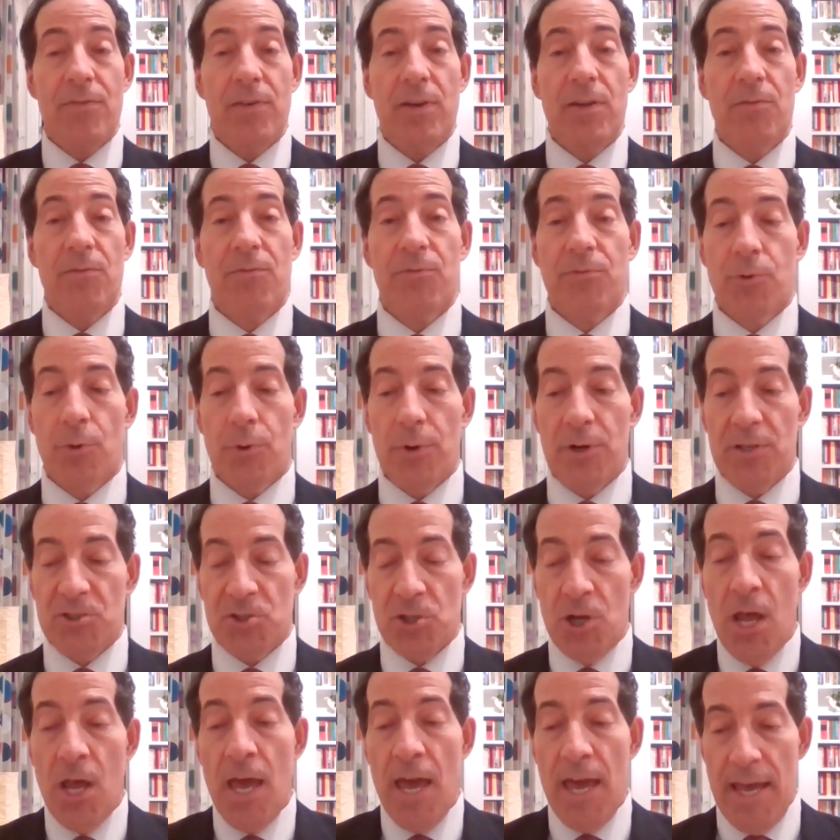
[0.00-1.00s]
and flourish,
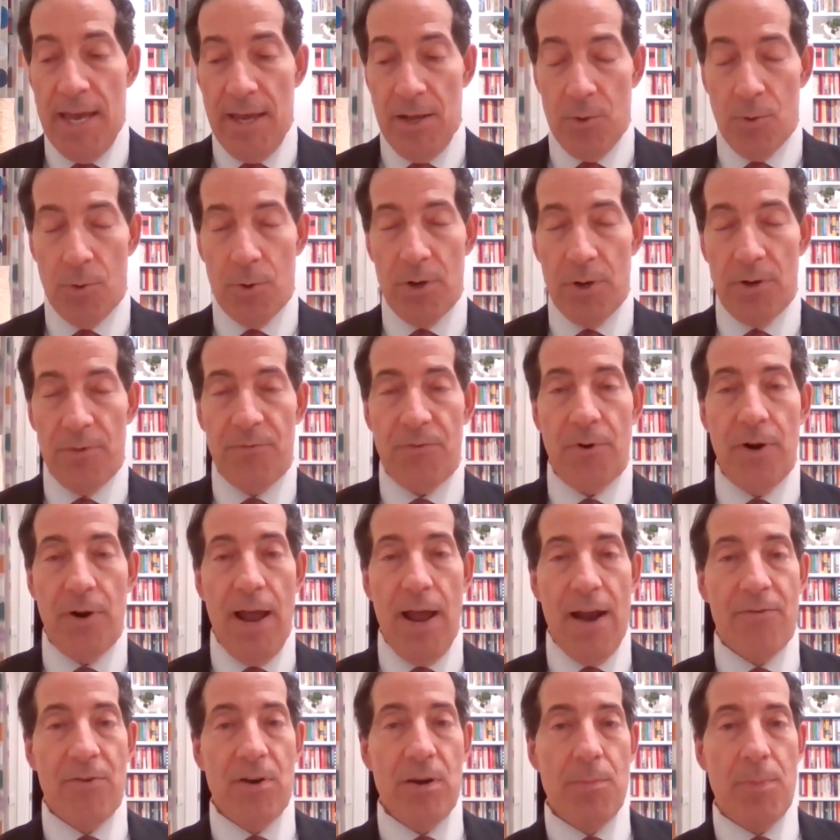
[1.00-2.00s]
in order for
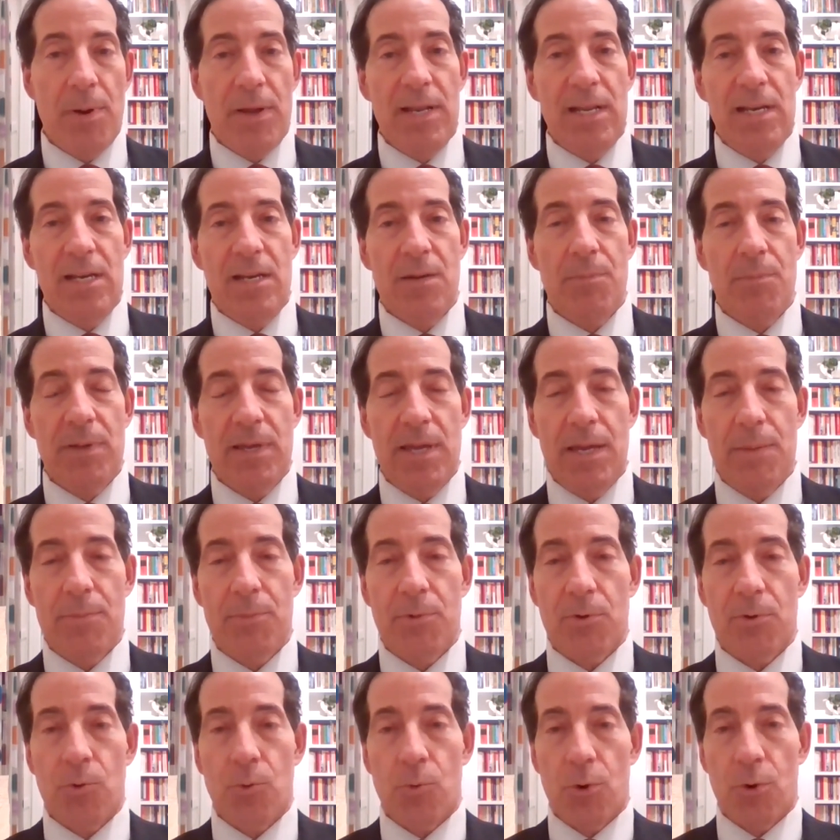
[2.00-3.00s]
everybody to be
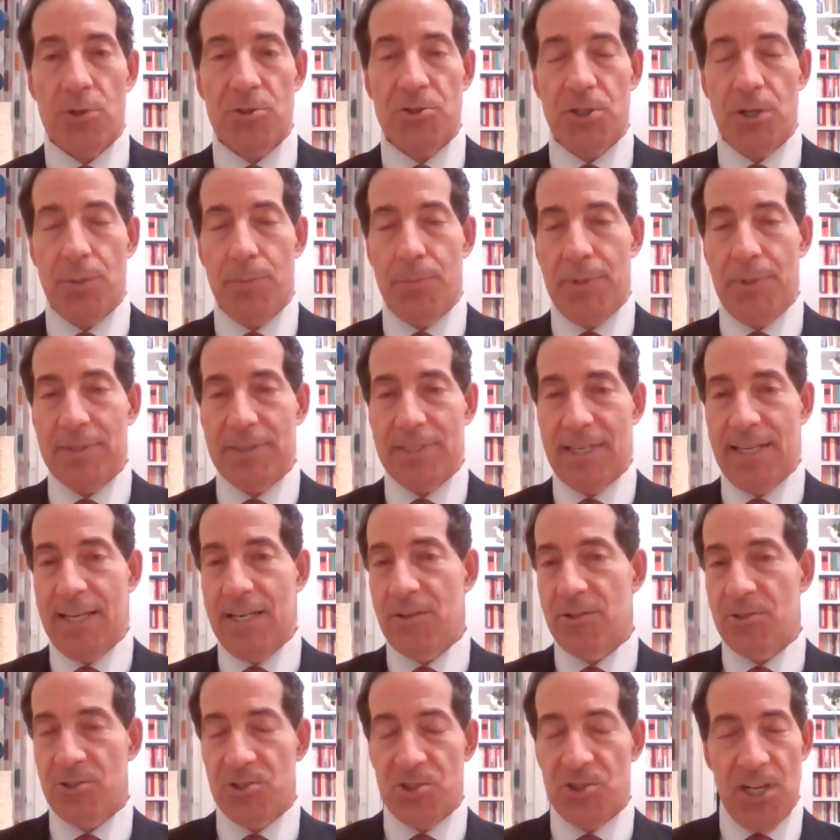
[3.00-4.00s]
able to worship as he
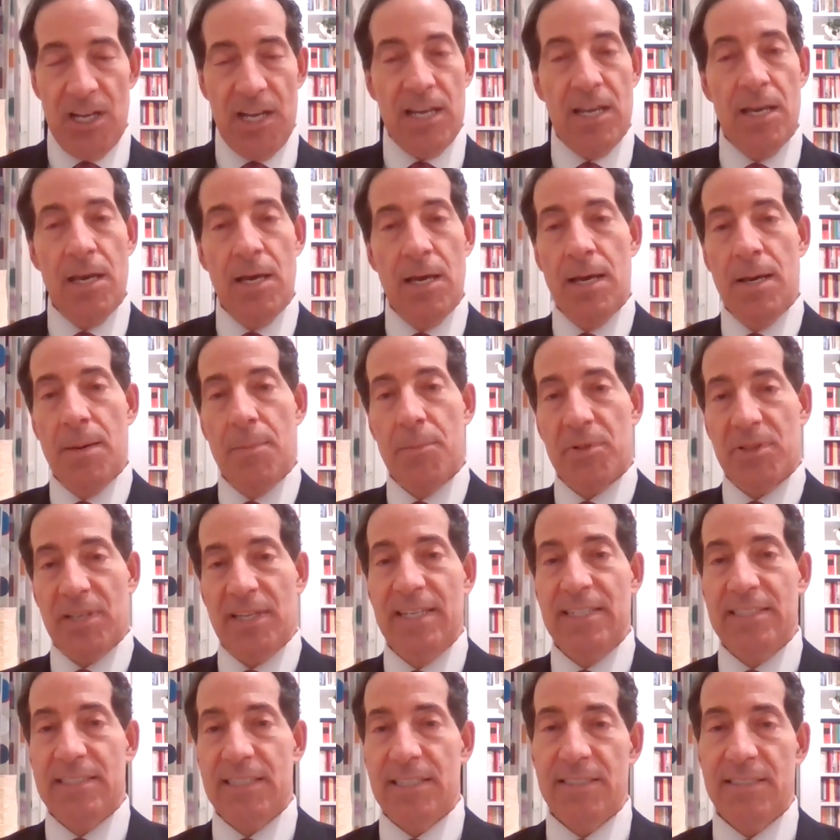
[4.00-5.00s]
or she
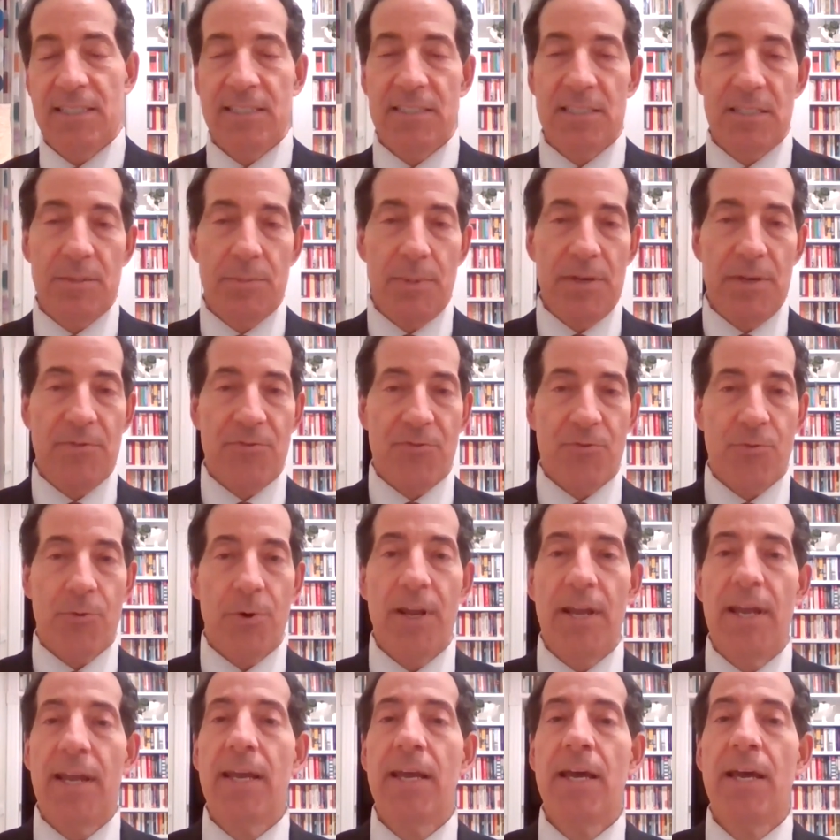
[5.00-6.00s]
pleases and to be
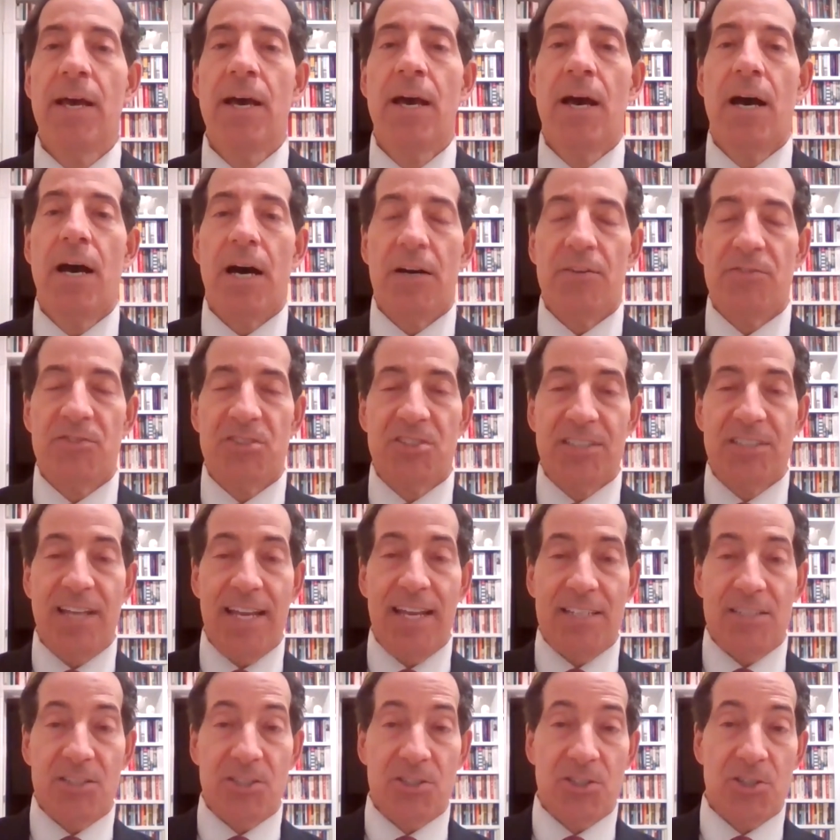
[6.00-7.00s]
free of
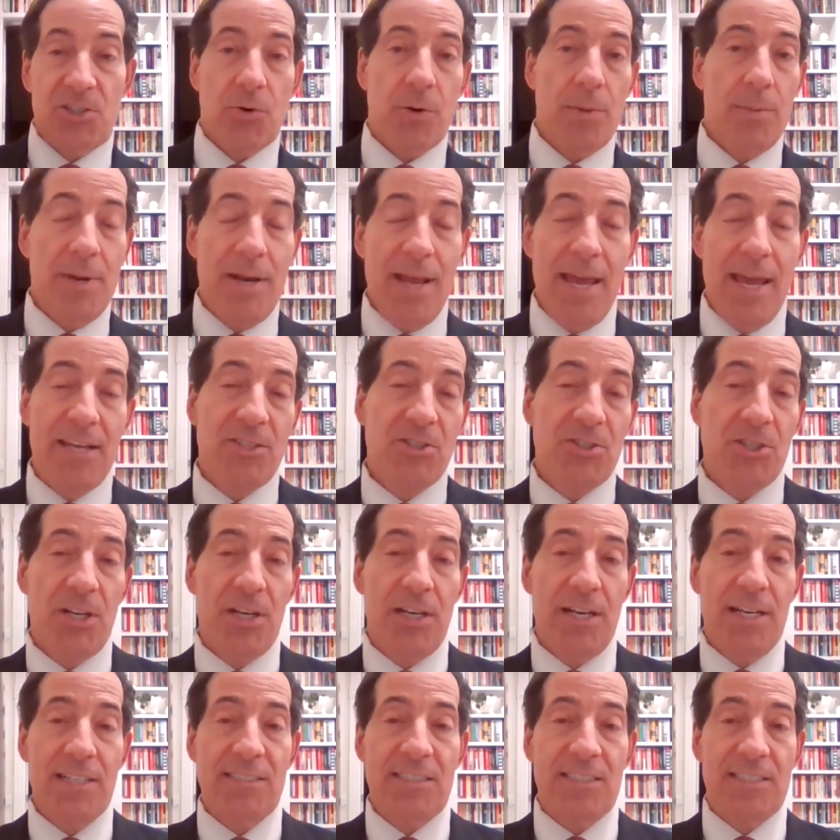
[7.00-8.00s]
state discrimination
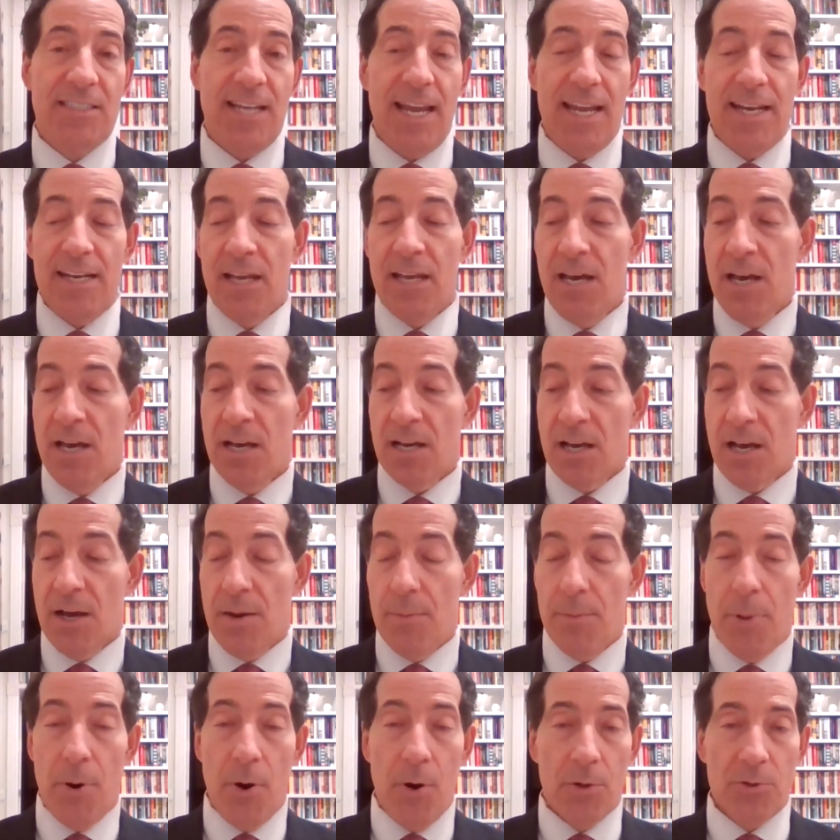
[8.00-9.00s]
and state
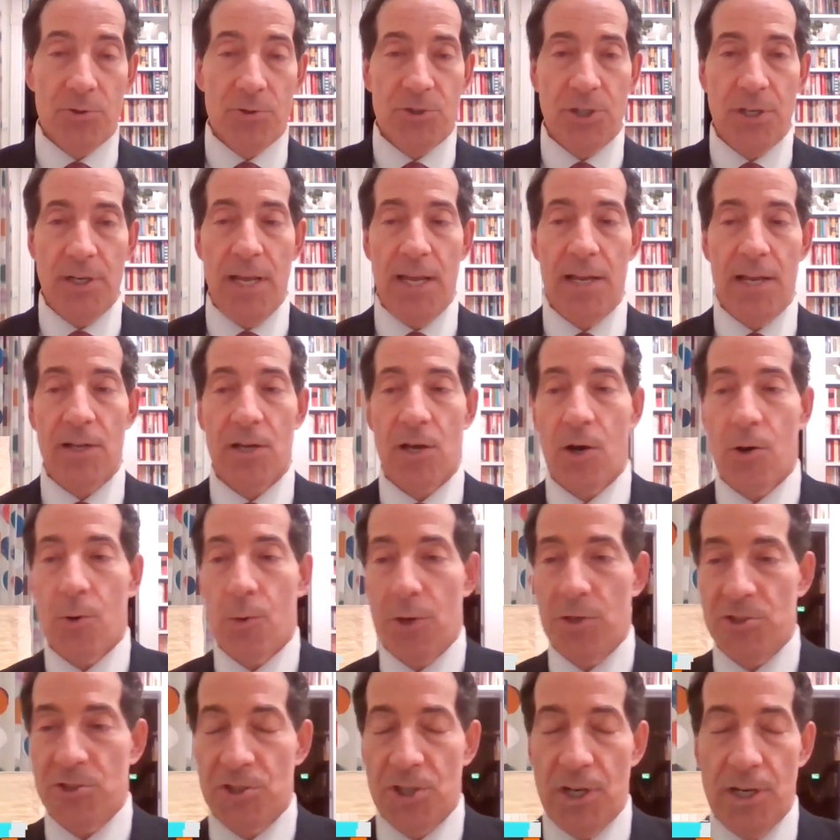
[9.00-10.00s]
compulsion and
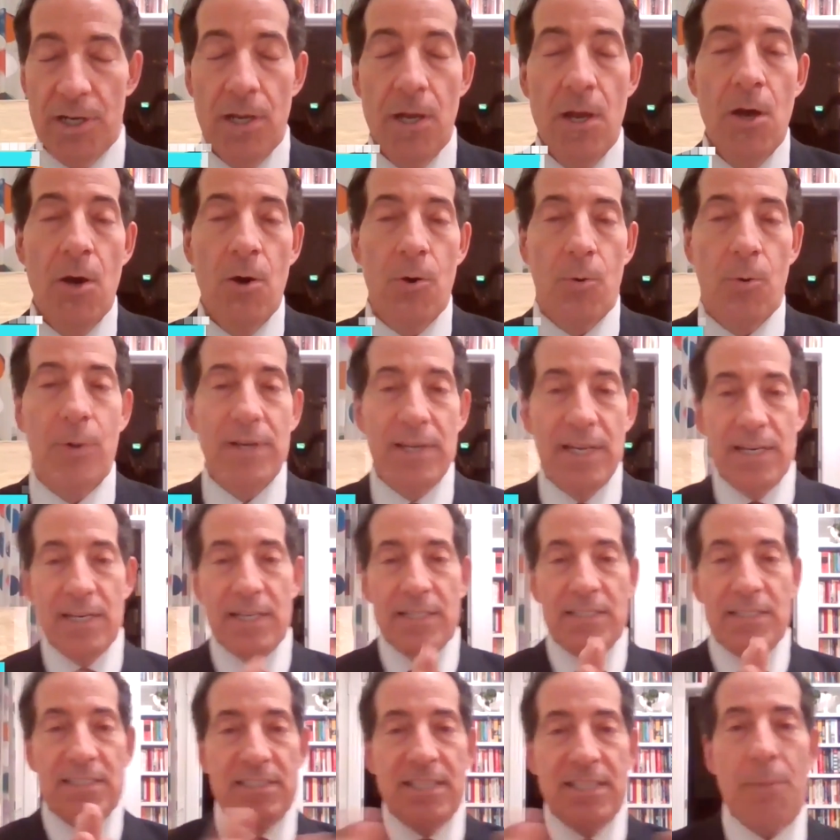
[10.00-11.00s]
coercion, we need to
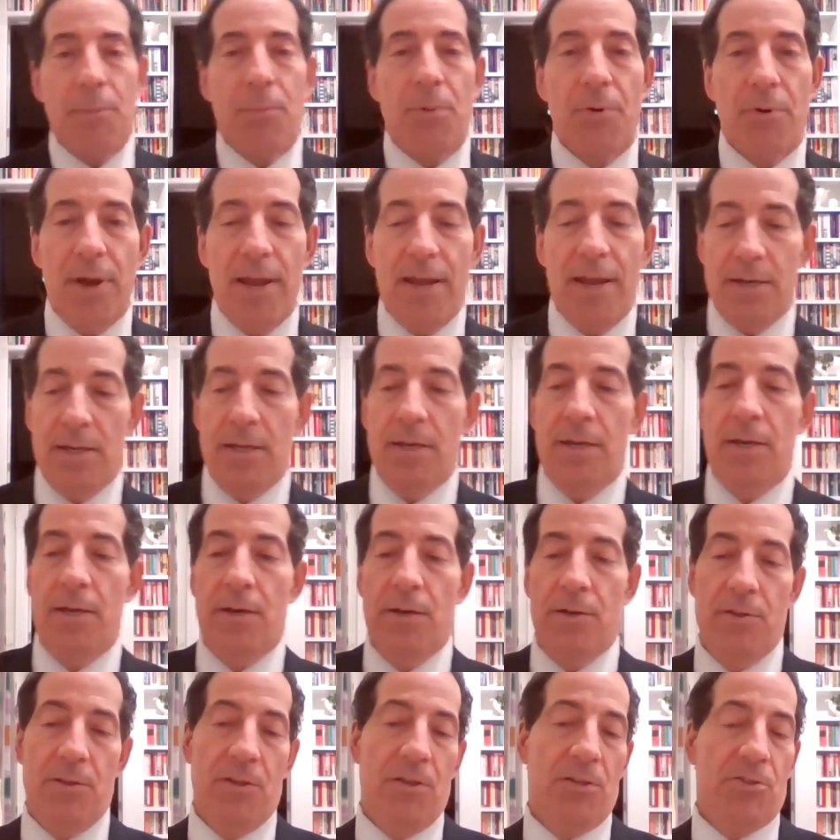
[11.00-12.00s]
separate
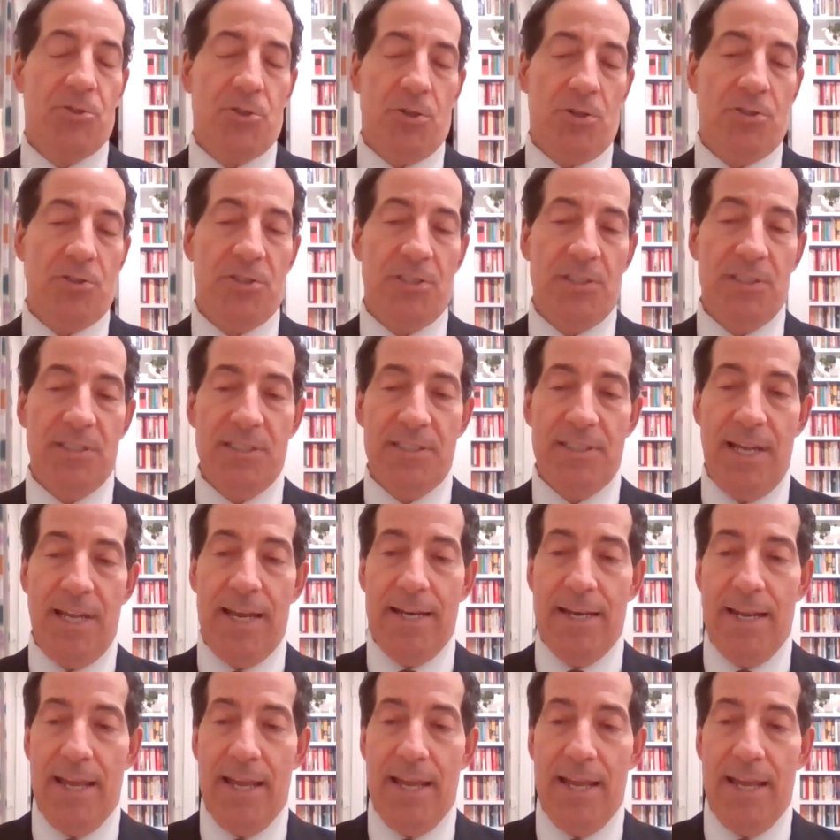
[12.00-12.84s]
the church and state.